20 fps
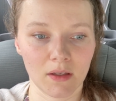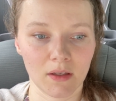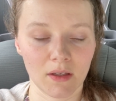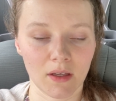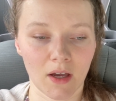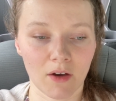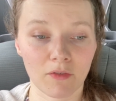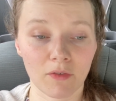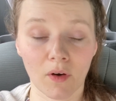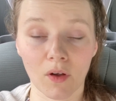
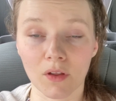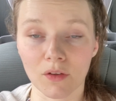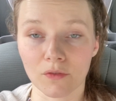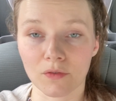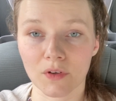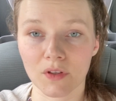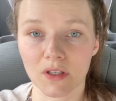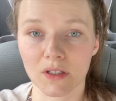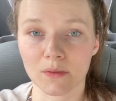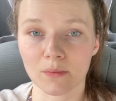have fallen
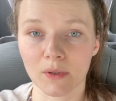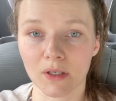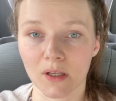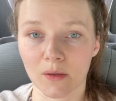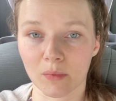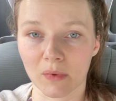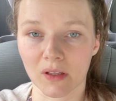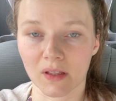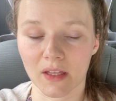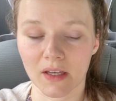for this
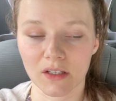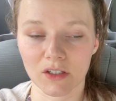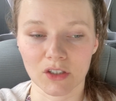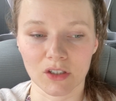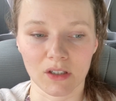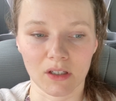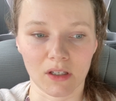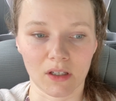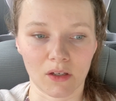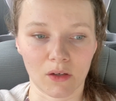
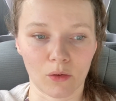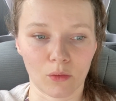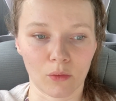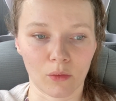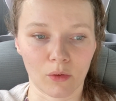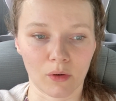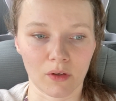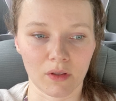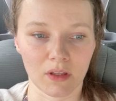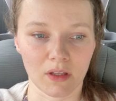manipulation
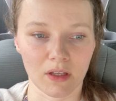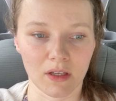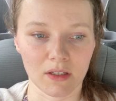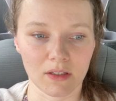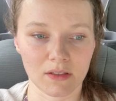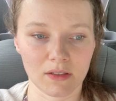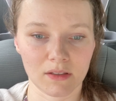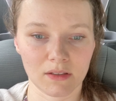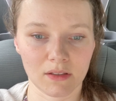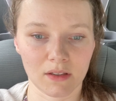or
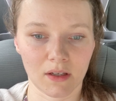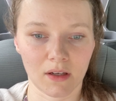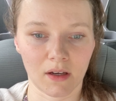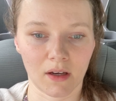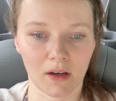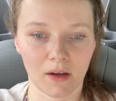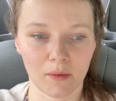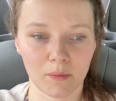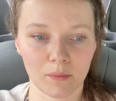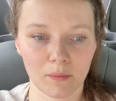this
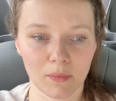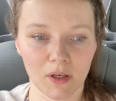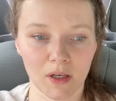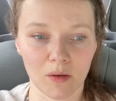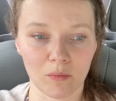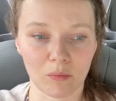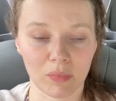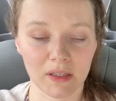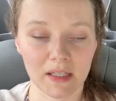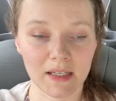
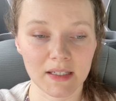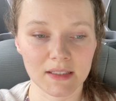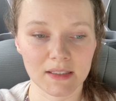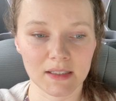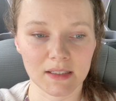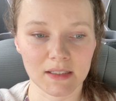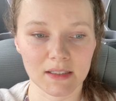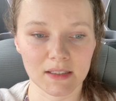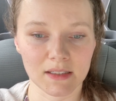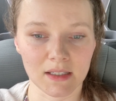
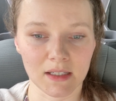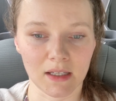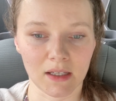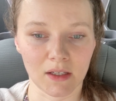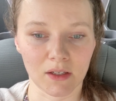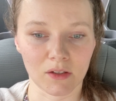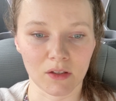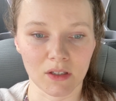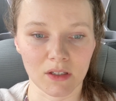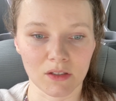
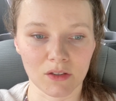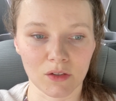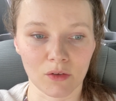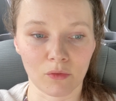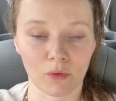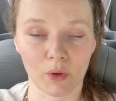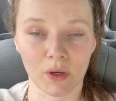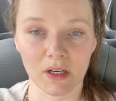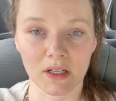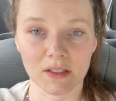complacency or this
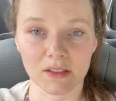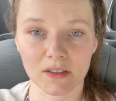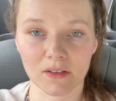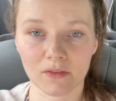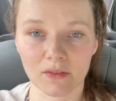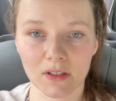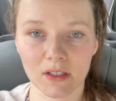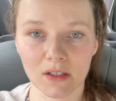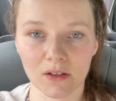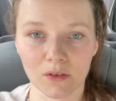avoidance
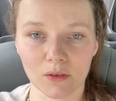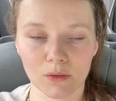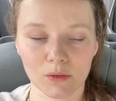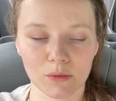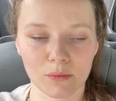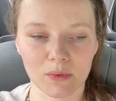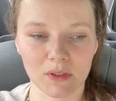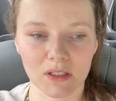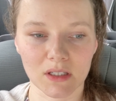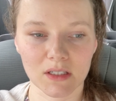of guilt,
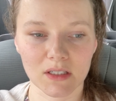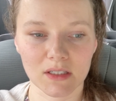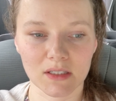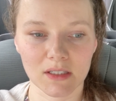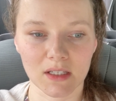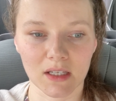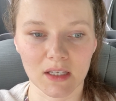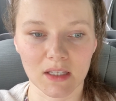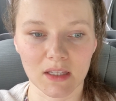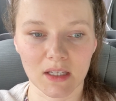where they
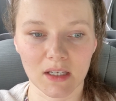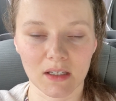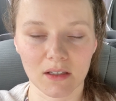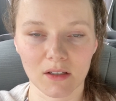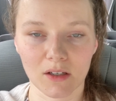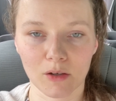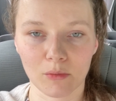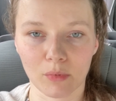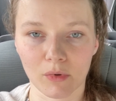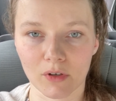say that
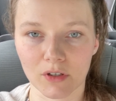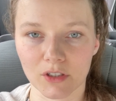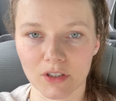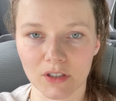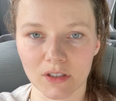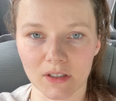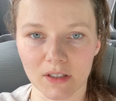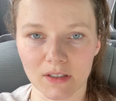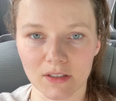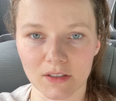
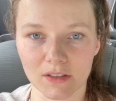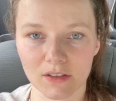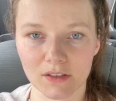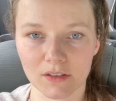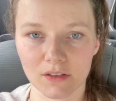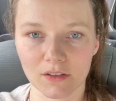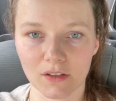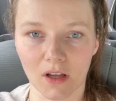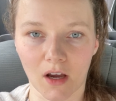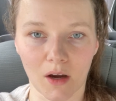abortion is
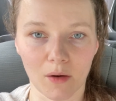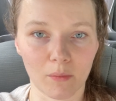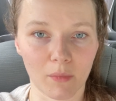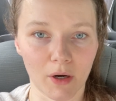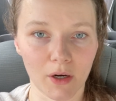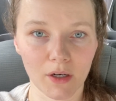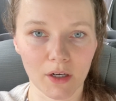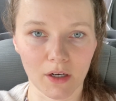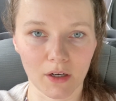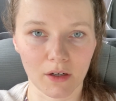not
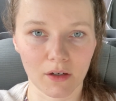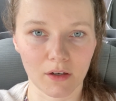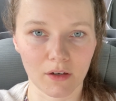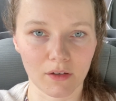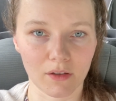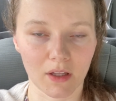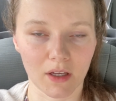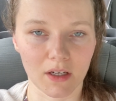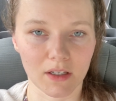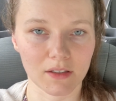murder,
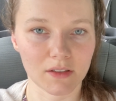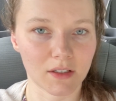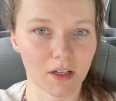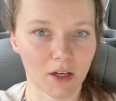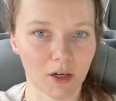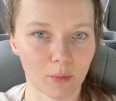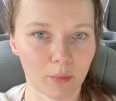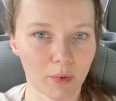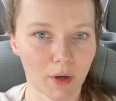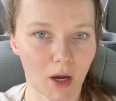that it's
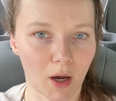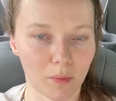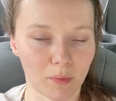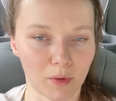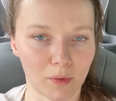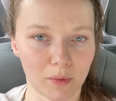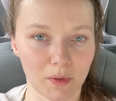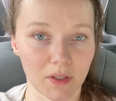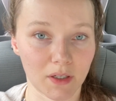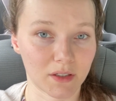not a
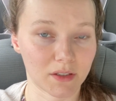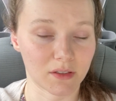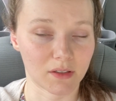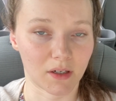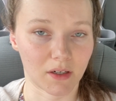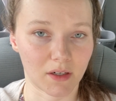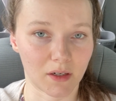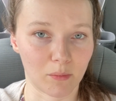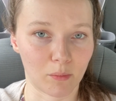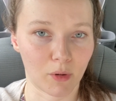problem, or that it's
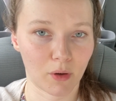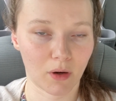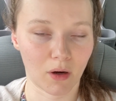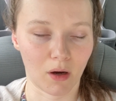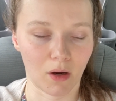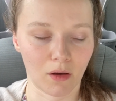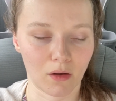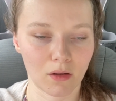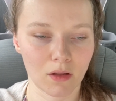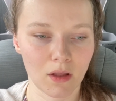not
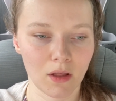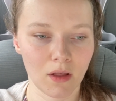immoral.